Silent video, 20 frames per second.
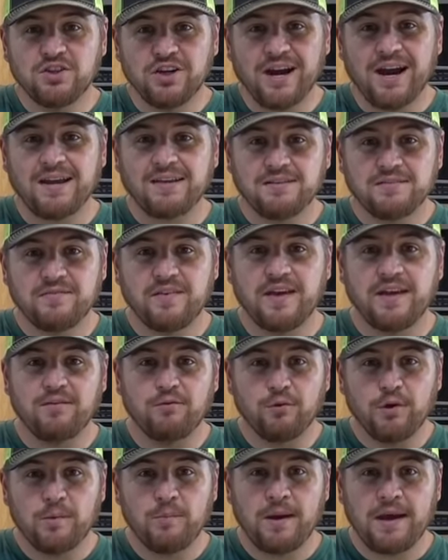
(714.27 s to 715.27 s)
grass-fed
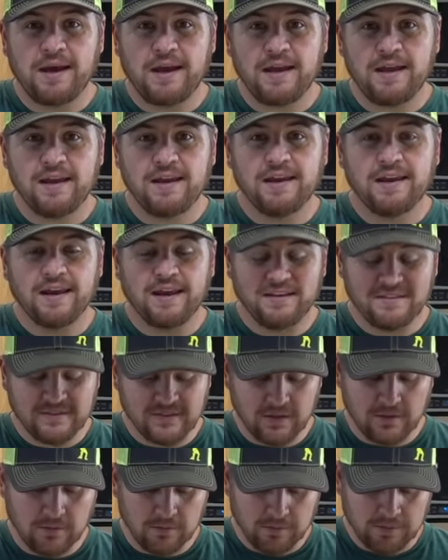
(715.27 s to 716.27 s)
ribeye and
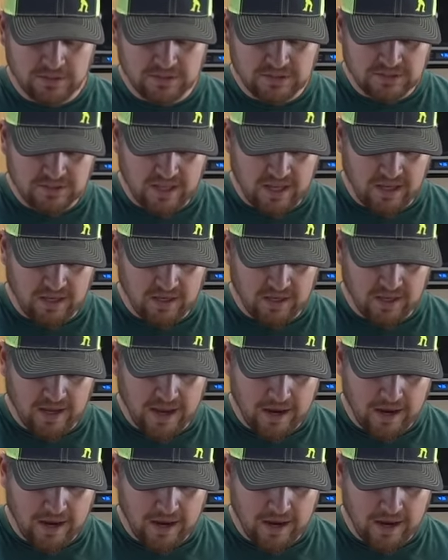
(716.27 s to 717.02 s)
sirloin steak.